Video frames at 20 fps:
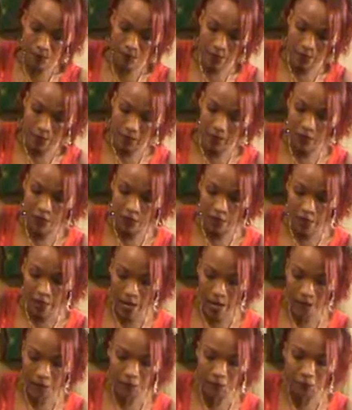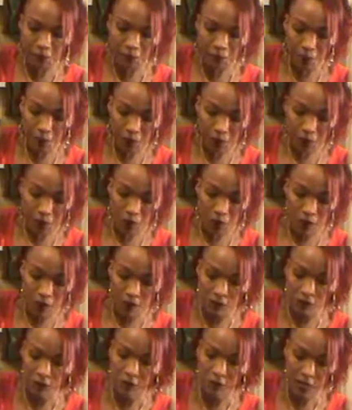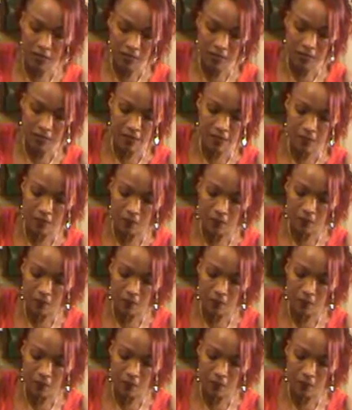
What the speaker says: And after that, you have to taste it